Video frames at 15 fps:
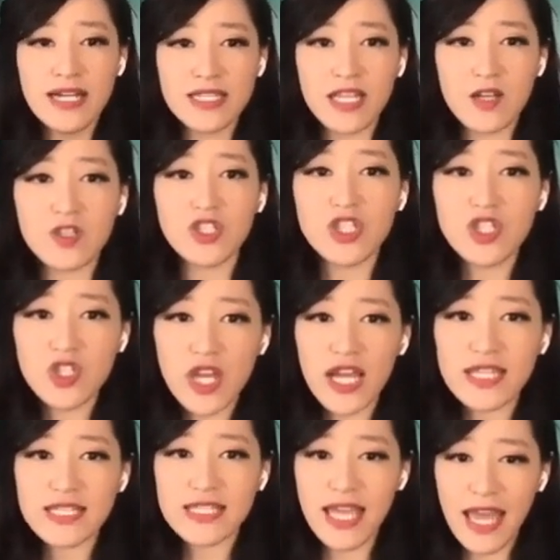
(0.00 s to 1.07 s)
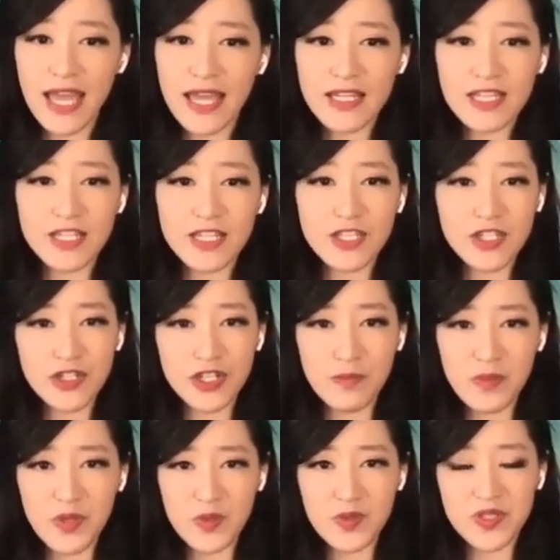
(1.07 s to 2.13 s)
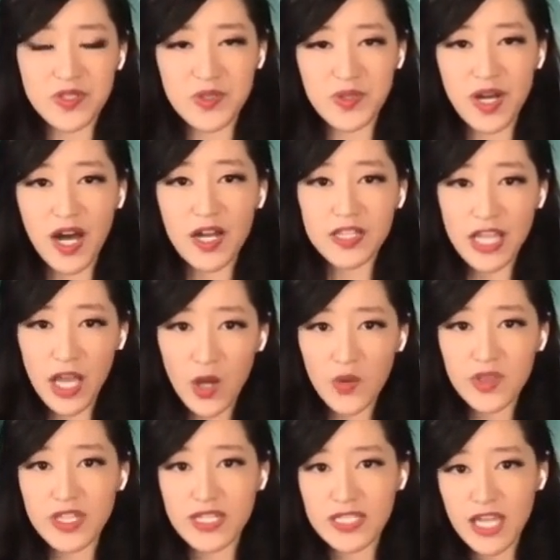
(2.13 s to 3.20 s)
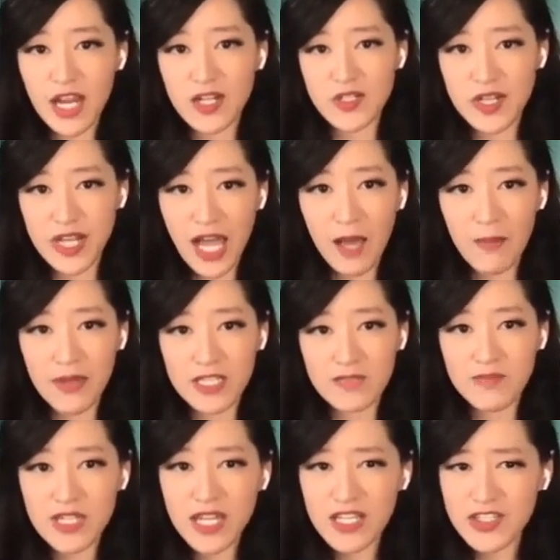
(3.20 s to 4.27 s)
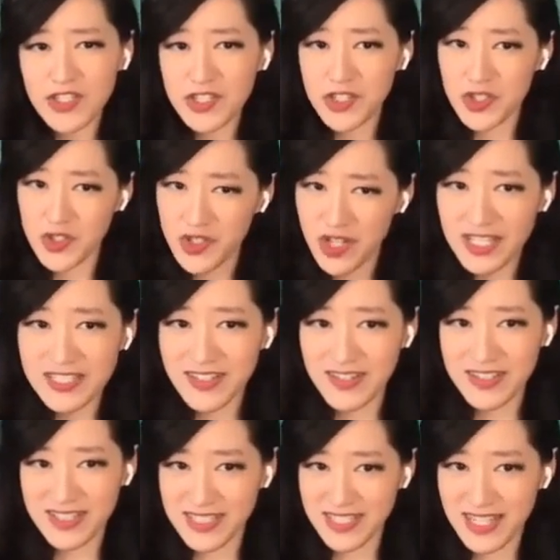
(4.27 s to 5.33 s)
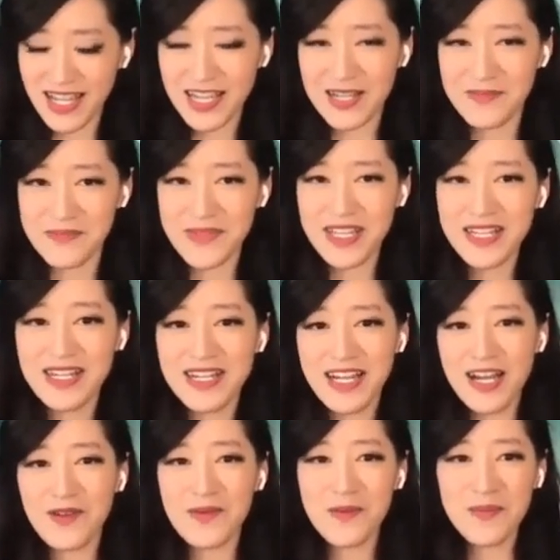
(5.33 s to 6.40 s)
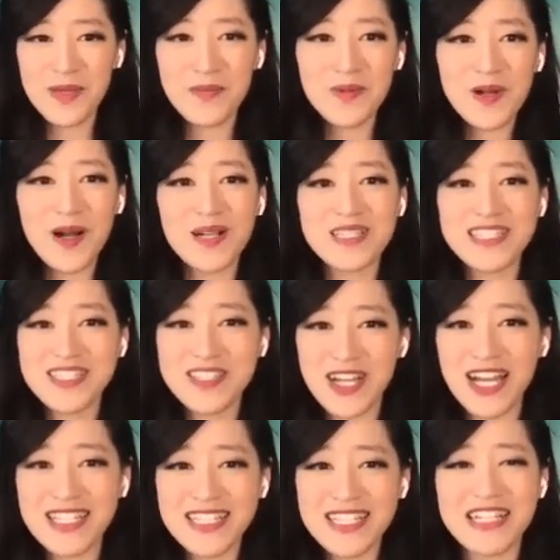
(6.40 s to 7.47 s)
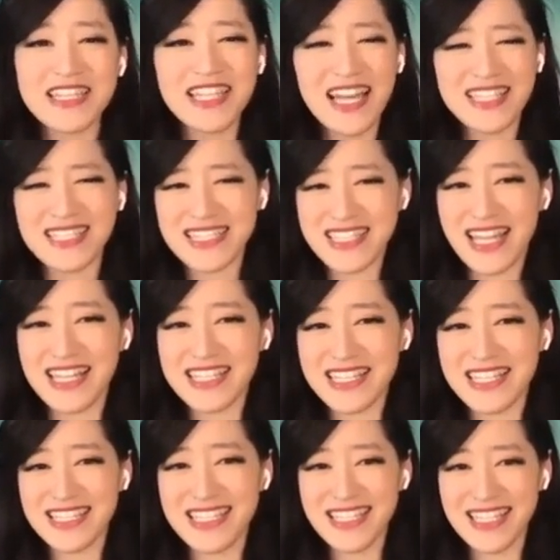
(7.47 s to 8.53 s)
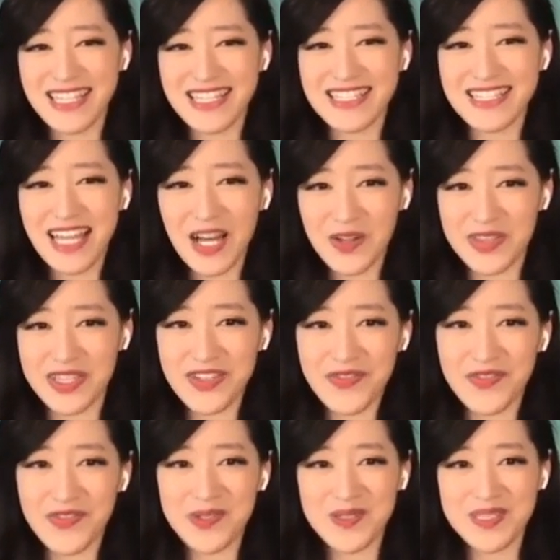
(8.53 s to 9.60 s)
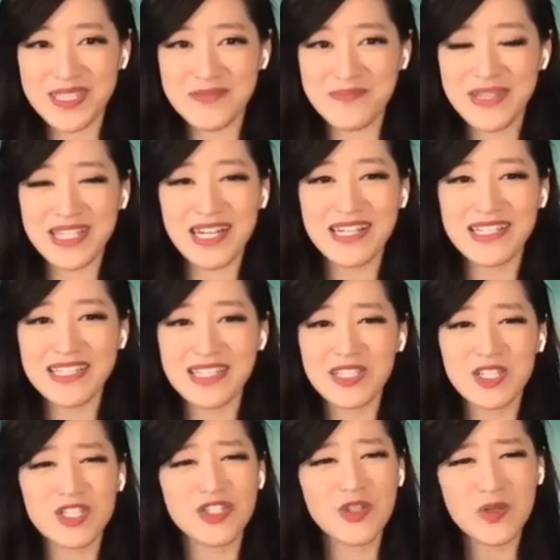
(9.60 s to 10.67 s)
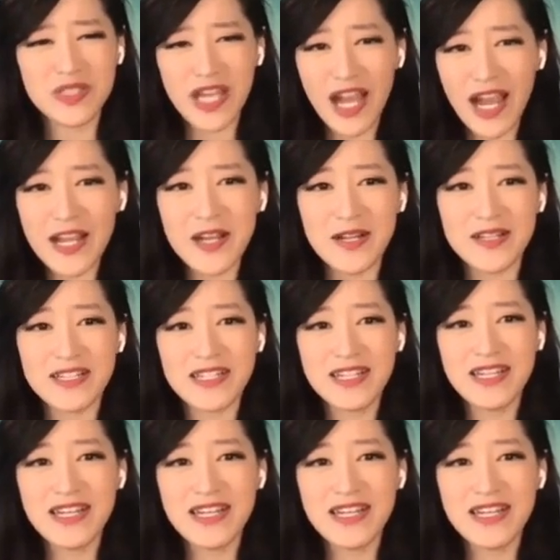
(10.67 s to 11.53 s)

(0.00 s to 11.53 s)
Now, stress can contribute to unhealthy dietary habits because you're stressed all the time. And when people are stressed, they're less likely to eat healthy foods because you're so tired.